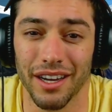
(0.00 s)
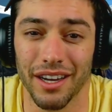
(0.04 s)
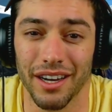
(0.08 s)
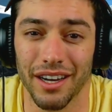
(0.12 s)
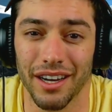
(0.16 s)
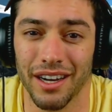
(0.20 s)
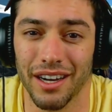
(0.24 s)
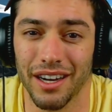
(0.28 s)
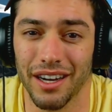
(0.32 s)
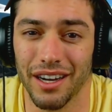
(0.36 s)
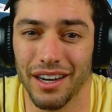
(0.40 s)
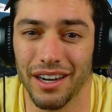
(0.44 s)

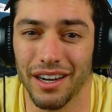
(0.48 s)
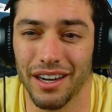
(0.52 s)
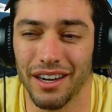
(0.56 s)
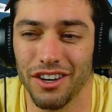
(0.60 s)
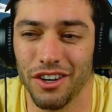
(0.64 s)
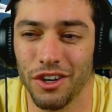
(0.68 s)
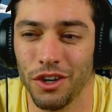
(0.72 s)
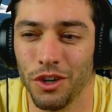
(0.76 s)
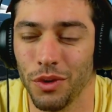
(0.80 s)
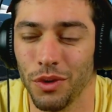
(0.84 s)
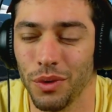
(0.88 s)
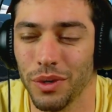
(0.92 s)
uh,
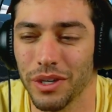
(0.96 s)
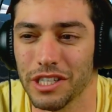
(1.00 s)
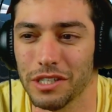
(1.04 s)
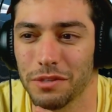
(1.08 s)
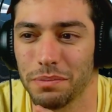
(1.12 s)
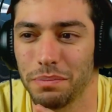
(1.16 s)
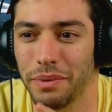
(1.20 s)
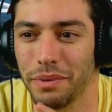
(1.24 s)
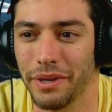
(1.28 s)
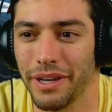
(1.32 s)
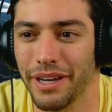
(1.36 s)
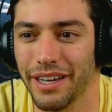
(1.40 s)
who has
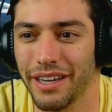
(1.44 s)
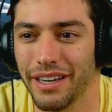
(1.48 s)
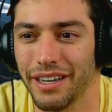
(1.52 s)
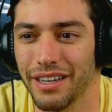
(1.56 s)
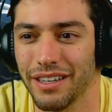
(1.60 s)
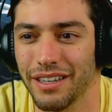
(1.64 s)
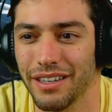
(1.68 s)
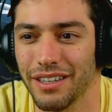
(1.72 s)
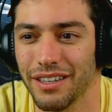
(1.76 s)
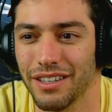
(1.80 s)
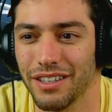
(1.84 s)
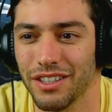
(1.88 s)

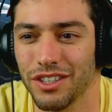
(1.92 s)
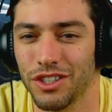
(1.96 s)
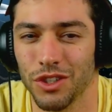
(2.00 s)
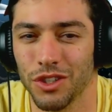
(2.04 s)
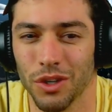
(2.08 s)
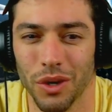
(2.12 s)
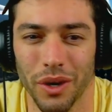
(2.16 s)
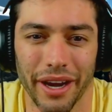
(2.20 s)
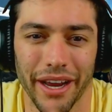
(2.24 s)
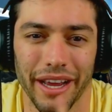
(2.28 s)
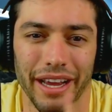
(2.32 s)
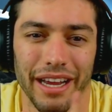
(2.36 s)
been
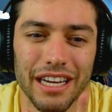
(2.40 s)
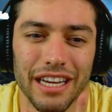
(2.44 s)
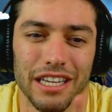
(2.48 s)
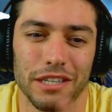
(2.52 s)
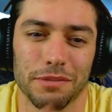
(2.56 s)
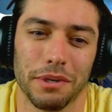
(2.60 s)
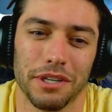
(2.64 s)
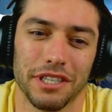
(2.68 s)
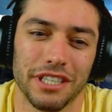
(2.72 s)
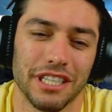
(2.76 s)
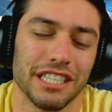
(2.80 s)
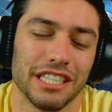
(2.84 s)
joining us,
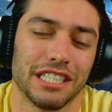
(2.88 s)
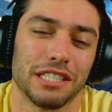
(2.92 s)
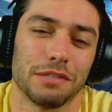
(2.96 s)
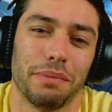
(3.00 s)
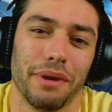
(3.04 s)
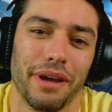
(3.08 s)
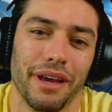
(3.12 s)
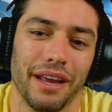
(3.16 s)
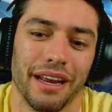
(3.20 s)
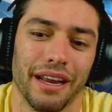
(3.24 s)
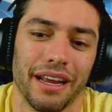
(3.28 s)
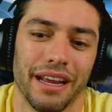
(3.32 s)

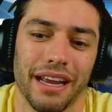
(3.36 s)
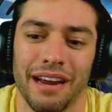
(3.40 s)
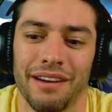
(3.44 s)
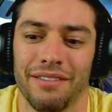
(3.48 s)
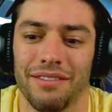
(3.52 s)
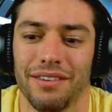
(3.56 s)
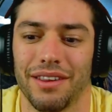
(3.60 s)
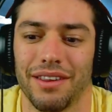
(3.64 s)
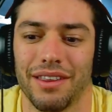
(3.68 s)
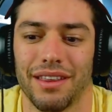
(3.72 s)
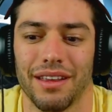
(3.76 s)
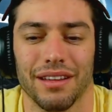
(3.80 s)
participating,
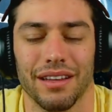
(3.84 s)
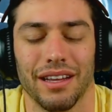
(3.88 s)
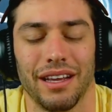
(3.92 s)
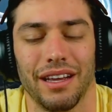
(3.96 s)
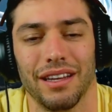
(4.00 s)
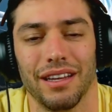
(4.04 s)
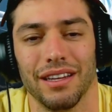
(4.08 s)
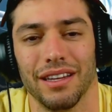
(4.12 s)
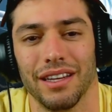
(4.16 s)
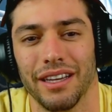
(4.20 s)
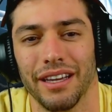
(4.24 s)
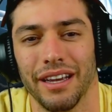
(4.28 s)
everything
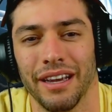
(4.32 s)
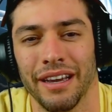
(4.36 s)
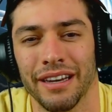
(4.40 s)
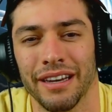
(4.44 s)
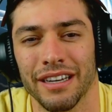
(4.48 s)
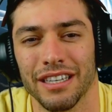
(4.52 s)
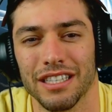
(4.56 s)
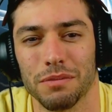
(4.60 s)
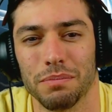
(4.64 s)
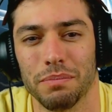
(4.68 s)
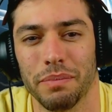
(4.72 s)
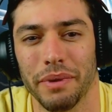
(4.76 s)
lately. It
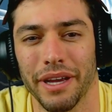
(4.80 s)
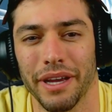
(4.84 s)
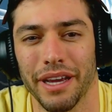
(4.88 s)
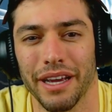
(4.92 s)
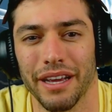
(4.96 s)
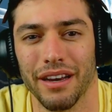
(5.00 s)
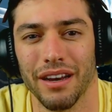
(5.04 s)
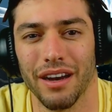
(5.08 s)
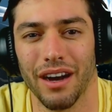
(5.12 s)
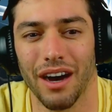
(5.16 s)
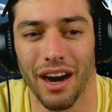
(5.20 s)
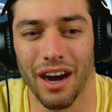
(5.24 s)
has
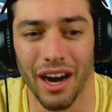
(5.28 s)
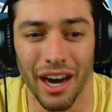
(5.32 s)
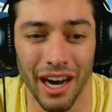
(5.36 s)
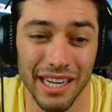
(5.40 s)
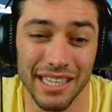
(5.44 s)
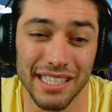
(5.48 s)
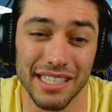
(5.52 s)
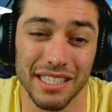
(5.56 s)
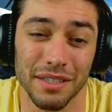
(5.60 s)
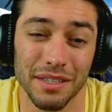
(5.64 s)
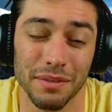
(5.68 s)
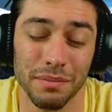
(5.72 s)
been
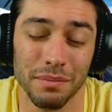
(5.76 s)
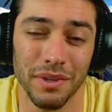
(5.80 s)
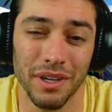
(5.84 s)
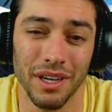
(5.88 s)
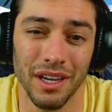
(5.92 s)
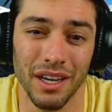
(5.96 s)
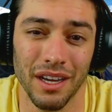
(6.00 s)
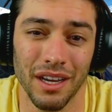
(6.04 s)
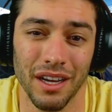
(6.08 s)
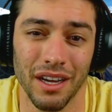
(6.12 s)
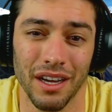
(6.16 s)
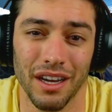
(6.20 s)
awesome.
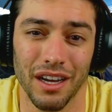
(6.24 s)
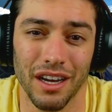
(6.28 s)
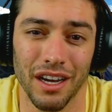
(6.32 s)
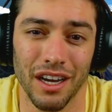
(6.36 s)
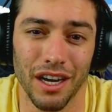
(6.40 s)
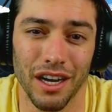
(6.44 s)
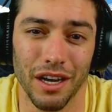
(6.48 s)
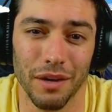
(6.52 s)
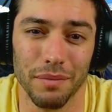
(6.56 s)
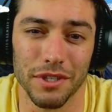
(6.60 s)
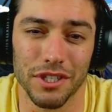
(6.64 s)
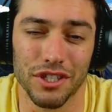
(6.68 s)

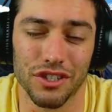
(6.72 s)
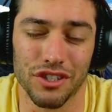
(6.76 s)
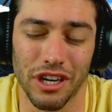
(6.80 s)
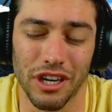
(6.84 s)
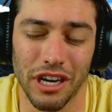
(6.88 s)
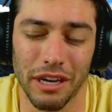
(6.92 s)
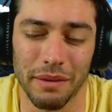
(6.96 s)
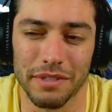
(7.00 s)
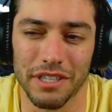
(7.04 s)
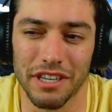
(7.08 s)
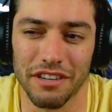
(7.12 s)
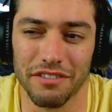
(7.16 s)
Um, the
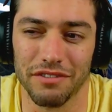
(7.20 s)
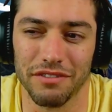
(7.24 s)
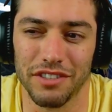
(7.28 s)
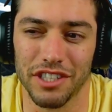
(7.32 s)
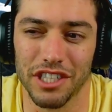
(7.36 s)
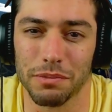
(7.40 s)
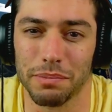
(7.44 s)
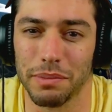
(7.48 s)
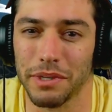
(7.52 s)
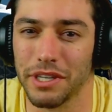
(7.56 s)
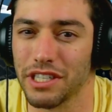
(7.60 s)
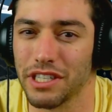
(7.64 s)
streams have
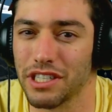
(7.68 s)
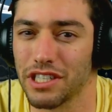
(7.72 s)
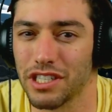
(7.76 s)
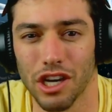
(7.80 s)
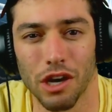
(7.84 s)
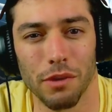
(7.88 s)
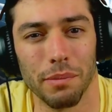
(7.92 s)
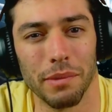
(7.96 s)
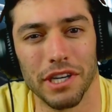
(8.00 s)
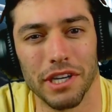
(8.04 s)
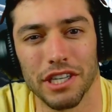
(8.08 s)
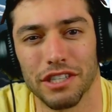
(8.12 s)
just been
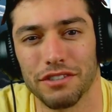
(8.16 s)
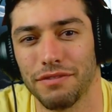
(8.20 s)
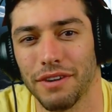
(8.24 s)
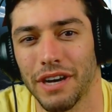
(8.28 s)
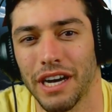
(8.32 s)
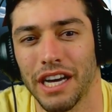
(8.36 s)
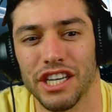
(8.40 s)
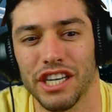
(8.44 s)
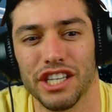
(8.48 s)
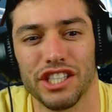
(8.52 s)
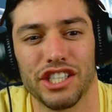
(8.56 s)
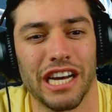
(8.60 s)
so much
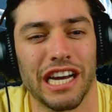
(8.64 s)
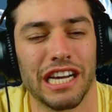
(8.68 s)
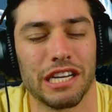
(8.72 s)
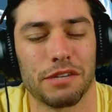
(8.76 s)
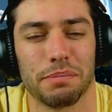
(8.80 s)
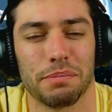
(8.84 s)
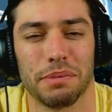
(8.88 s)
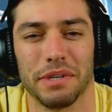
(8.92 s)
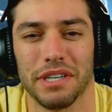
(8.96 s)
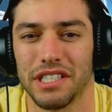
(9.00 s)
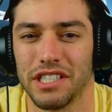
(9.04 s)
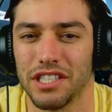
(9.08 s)
fun. Chat's
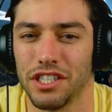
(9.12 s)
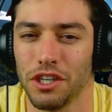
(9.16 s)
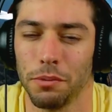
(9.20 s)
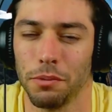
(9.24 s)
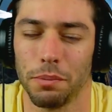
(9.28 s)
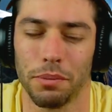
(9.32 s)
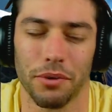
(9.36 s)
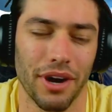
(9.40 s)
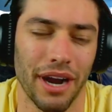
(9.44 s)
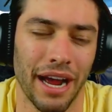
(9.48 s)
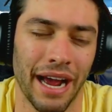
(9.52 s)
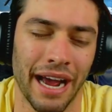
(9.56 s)
been
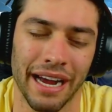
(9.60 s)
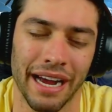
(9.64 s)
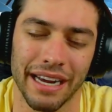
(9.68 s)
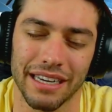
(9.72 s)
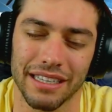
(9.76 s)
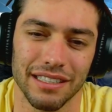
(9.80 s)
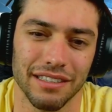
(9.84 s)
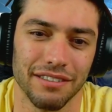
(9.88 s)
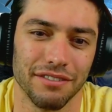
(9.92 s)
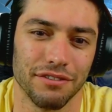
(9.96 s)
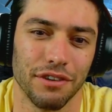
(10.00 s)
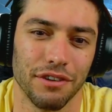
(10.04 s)
super
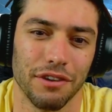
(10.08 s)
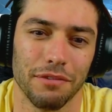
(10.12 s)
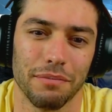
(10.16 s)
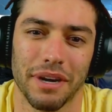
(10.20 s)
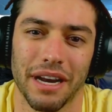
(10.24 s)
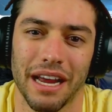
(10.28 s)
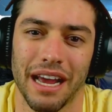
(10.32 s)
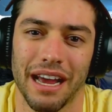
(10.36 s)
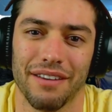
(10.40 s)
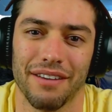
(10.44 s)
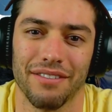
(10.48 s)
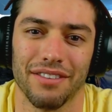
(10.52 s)
active. We've
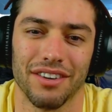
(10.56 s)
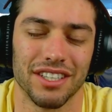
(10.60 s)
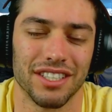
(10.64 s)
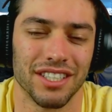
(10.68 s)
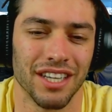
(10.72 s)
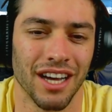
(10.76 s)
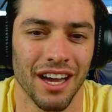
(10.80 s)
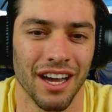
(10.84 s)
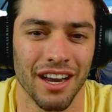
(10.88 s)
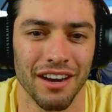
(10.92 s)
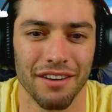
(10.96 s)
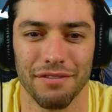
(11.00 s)
been having a
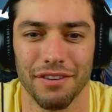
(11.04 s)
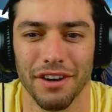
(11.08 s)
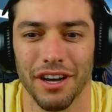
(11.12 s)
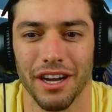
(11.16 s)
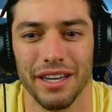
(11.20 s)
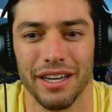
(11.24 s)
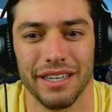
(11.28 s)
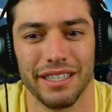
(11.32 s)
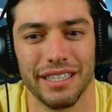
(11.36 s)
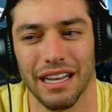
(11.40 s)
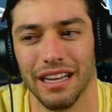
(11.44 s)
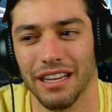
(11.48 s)
ton of
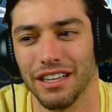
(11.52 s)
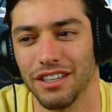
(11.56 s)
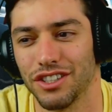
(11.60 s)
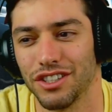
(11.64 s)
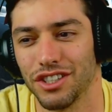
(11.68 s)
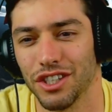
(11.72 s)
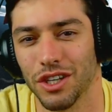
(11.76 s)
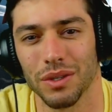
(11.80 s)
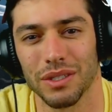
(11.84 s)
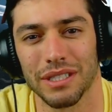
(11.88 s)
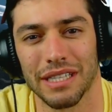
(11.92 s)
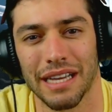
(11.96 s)
fun, telling
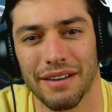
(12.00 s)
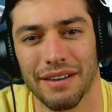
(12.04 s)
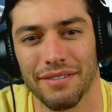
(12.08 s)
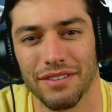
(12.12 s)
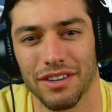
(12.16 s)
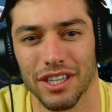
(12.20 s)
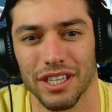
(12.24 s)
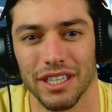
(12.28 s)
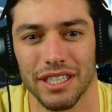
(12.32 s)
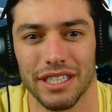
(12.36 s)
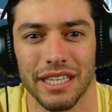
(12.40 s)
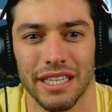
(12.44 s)
jokes, having
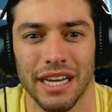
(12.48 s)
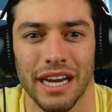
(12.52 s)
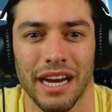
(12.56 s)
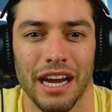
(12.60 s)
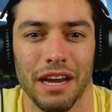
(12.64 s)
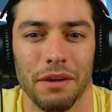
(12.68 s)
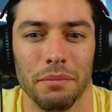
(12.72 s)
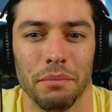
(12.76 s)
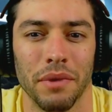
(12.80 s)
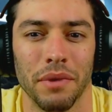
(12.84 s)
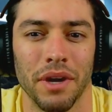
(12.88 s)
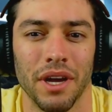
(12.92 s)
a good
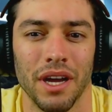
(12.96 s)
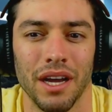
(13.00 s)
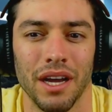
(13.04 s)
time